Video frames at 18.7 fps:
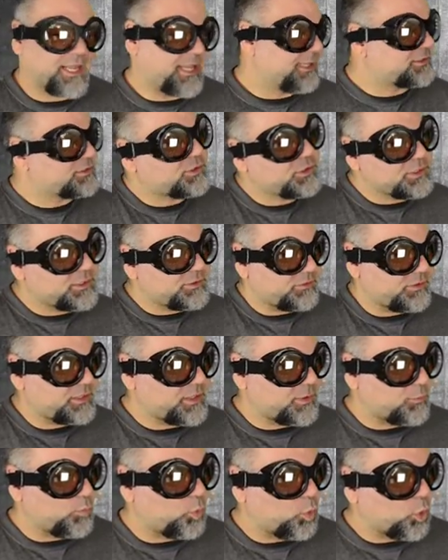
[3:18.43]
It's good to see
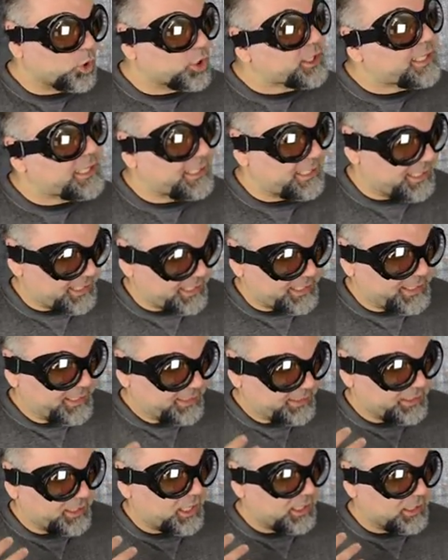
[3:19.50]
them working
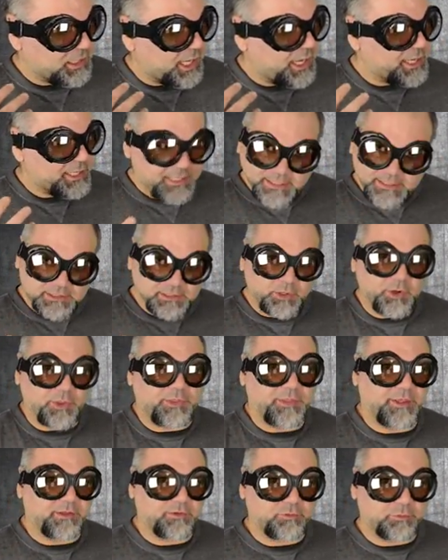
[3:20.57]
in a lot of these little
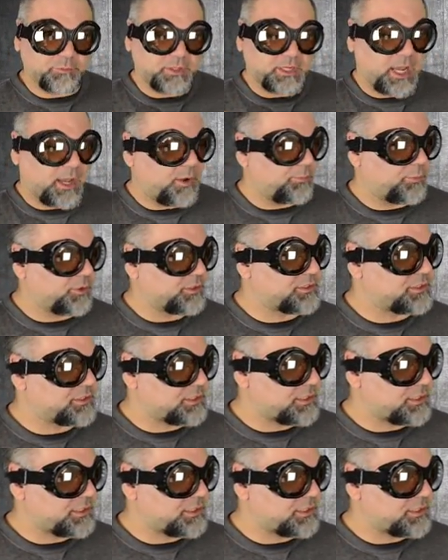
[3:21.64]
things from the comic books.